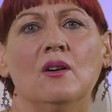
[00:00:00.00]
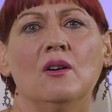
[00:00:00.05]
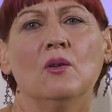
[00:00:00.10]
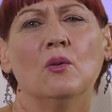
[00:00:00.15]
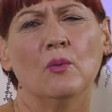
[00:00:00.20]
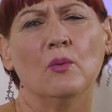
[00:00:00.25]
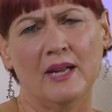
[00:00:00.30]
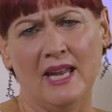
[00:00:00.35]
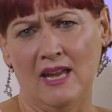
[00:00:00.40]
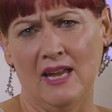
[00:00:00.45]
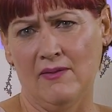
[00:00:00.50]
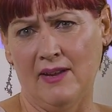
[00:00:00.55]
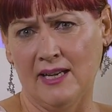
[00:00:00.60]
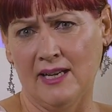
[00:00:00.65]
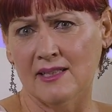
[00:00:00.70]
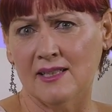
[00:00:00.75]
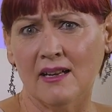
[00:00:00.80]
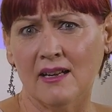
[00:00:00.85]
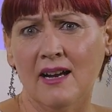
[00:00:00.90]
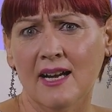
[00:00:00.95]
or we have
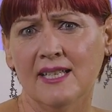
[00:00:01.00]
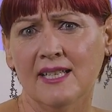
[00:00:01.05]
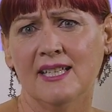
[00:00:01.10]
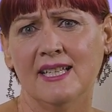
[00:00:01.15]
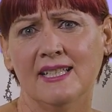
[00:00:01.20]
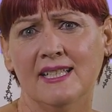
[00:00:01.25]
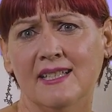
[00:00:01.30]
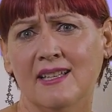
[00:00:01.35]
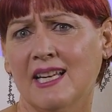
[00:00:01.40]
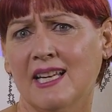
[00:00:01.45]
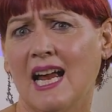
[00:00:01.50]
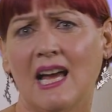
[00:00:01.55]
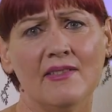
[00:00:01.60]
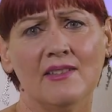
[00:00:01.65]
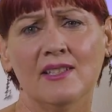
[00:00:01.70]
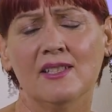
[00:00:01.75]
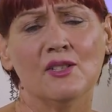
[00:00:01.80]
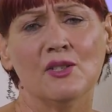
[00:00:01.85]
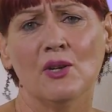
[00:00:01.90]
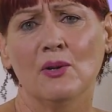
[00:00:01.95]
anxieties that
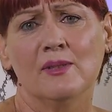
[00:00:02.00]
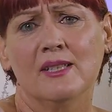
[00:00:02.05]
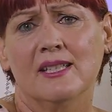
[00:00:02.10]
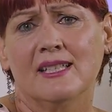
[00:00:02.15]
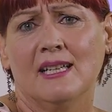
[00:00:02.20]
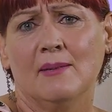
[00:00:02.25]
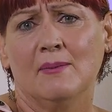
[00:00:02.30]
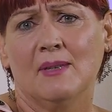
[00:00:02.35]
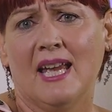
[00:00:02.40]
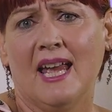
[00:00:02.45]
others don't seem to